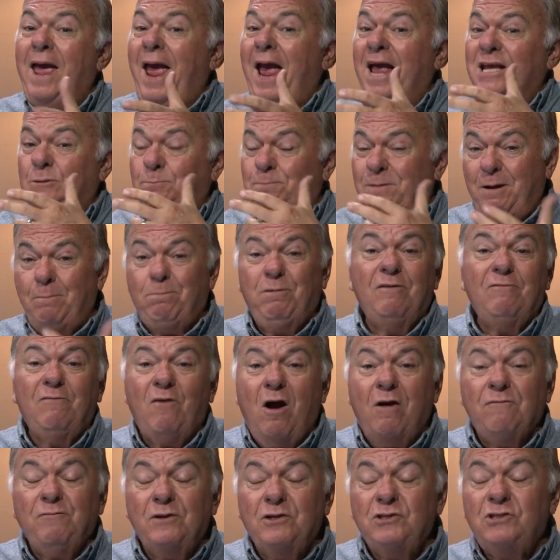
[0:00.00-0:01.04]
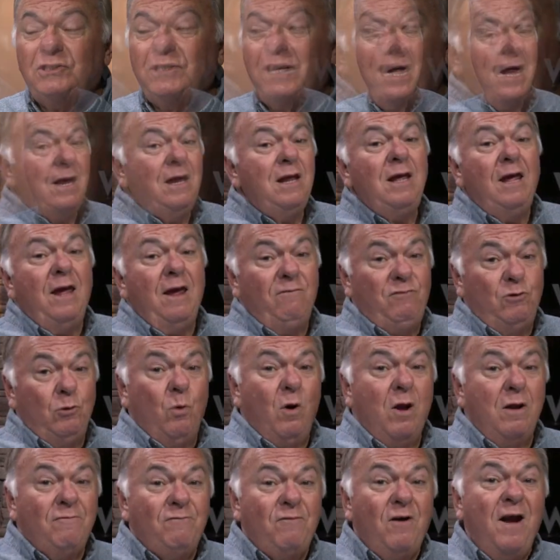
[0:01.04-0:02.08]
as people have often said, if you
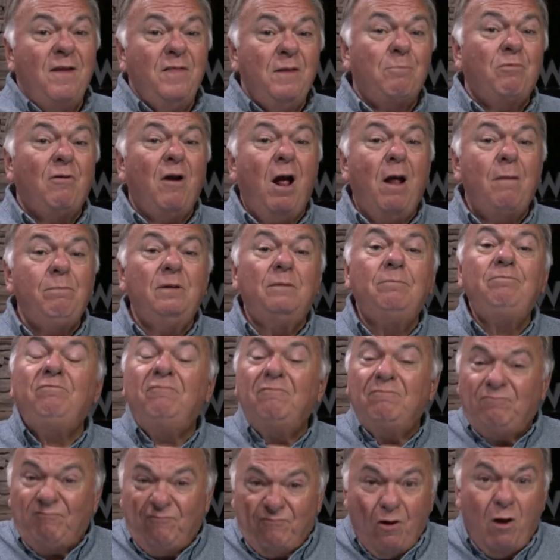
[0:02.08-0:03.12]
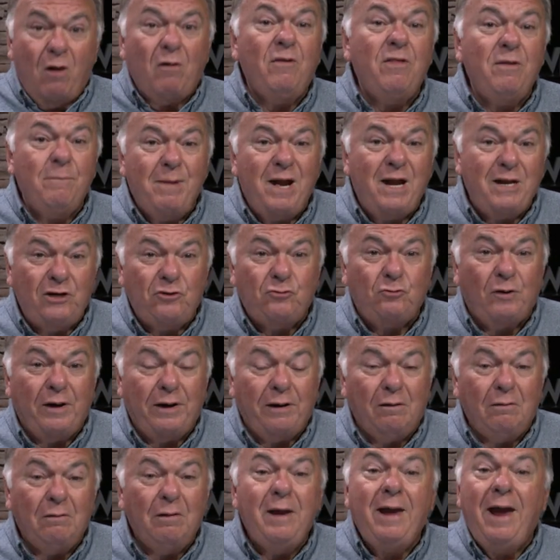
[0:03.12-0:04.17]
want to find the problem, follow the money
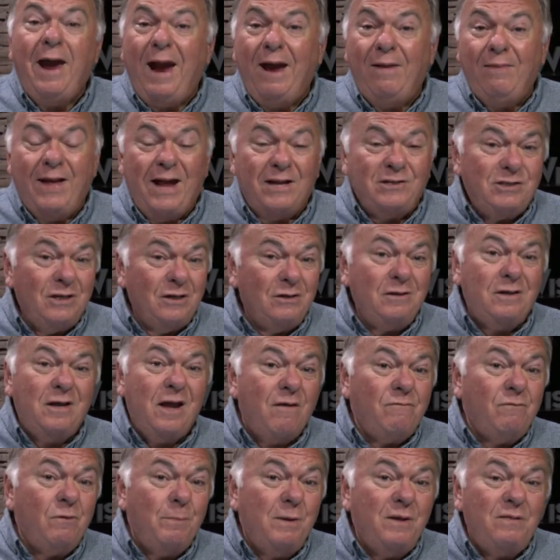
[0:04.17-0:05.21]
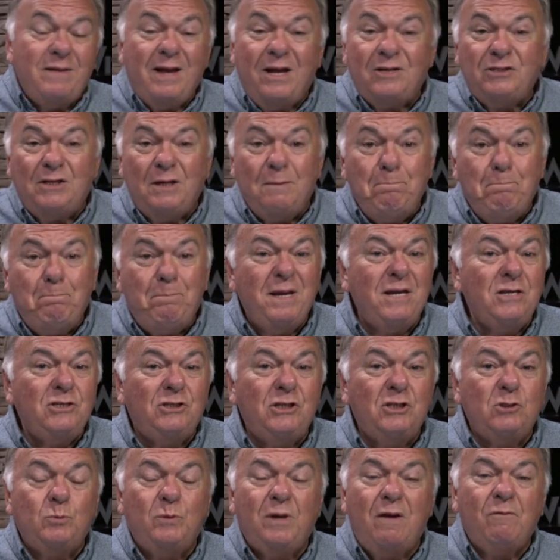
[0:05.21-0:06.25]
trail. And that's in government, that's in
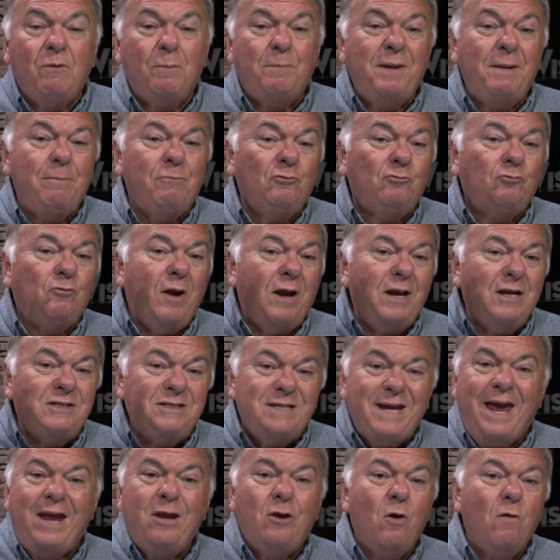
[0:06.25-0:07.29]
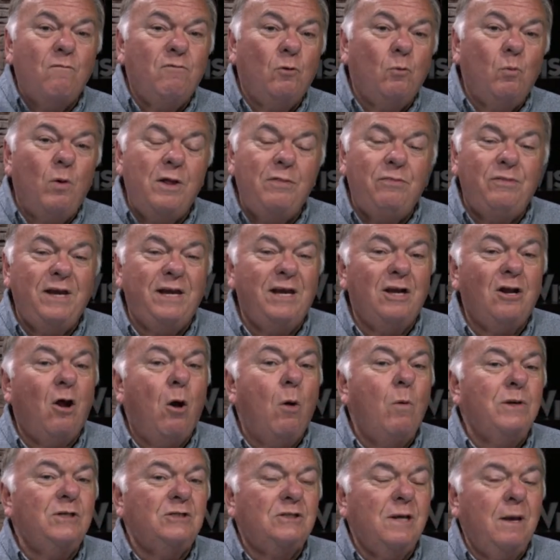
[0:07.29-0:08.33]
business. Whenever people try to take over one thing, it
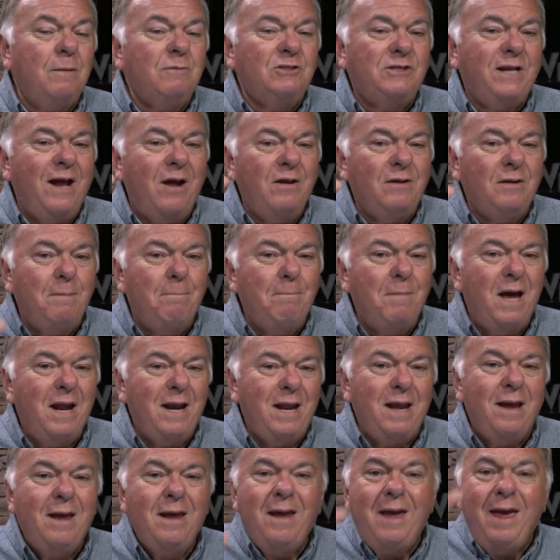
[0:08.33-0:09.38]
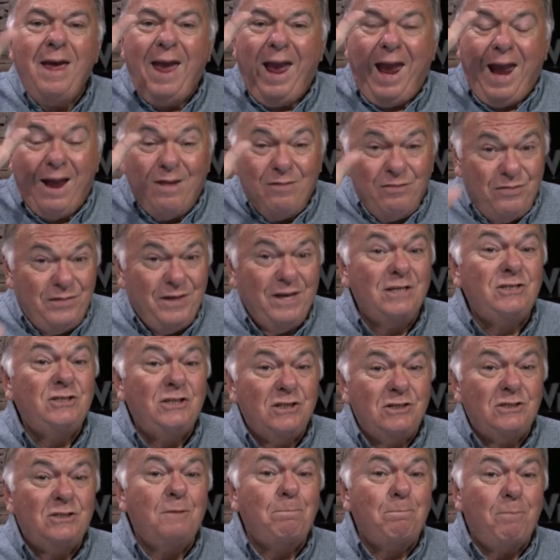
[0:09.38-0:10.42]
always comes down to money. And this
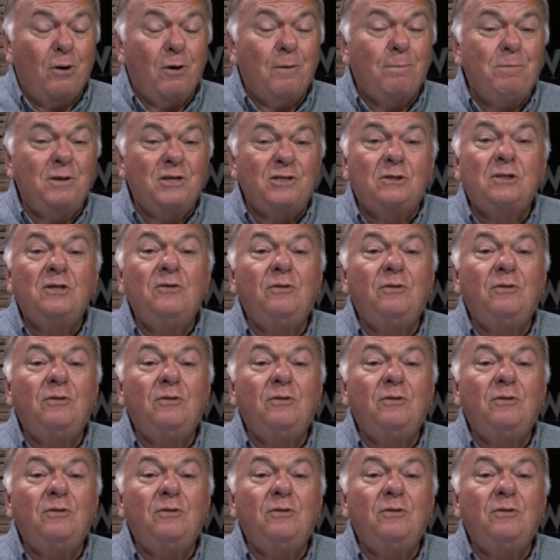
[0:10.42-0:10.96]
is the purpose,